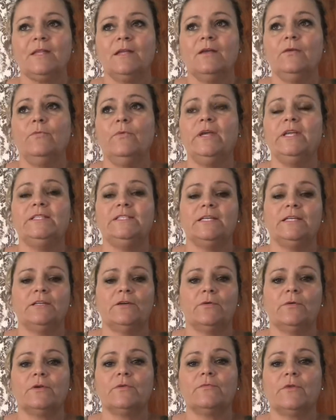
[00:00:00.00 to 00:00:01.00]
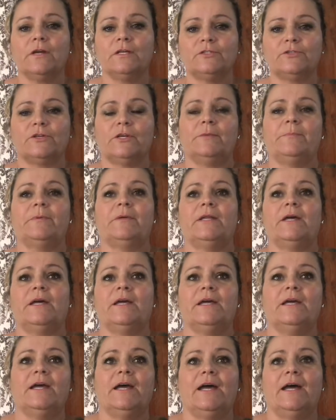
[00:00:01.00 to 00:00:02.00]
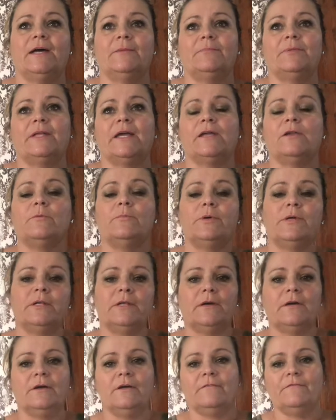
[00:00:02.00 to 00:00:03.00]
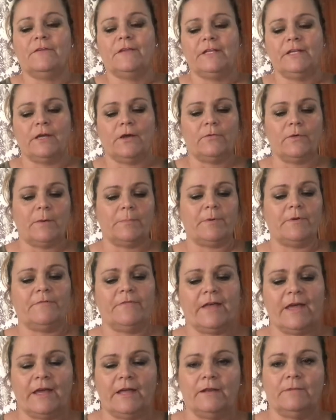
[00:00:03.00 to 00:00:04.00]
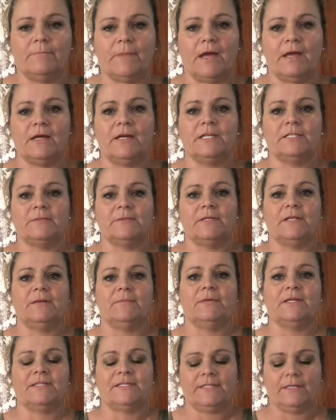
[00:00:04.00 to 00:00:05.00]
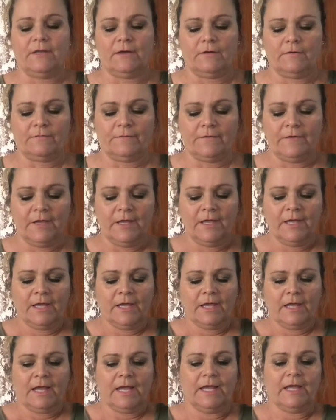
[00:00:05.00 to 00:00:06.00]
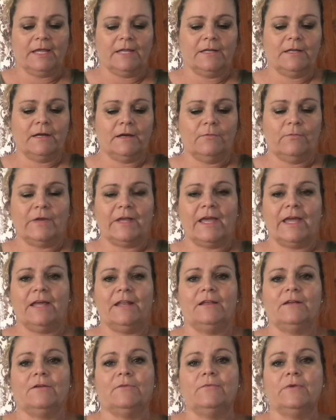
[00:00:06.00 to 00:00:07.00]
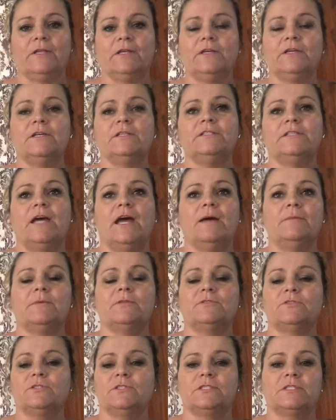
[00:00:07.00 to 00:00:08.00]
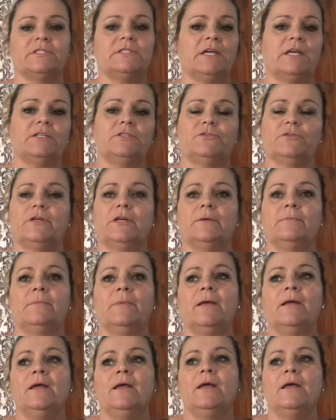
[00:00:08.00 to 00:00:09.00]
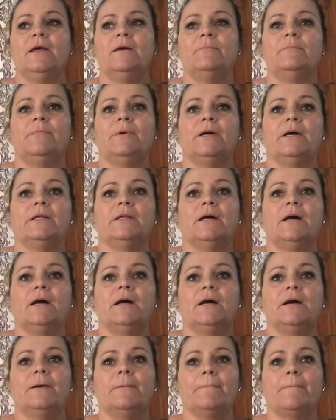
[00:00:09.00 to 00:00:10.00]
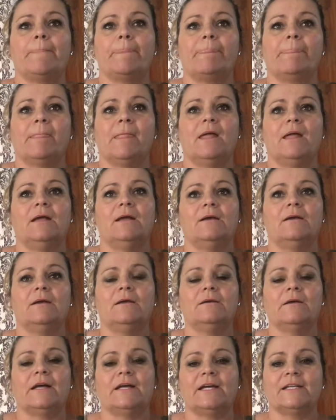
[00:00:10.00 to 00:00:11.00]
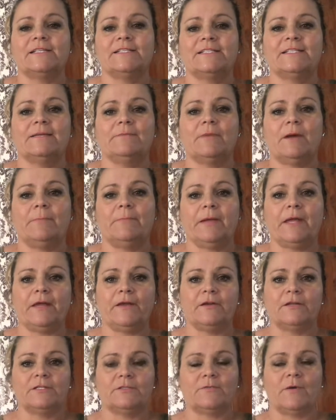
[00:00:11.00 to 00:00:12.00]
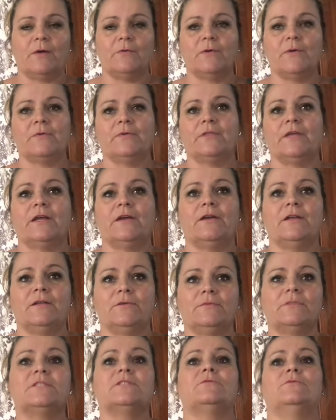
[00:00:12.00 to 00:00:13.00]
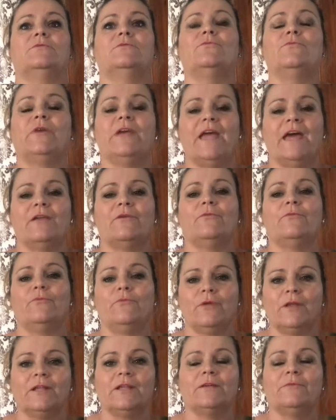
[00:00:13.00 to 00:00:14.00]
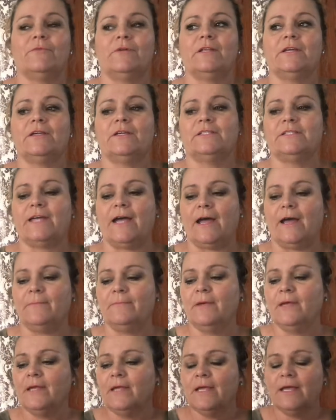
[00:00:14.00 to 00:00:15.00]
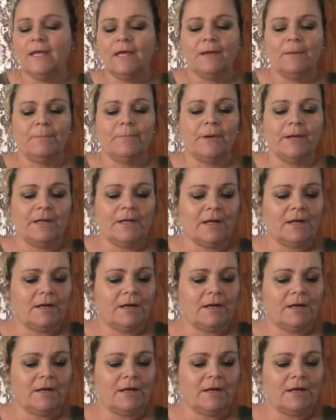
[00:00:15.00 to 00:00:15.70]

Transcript: we did go on a road trip, and I plan on putting a video up of that, my husband and myself, and we had a really good time. It was just a day trip, but I got to see my parents while we were there, and we had a really good time. But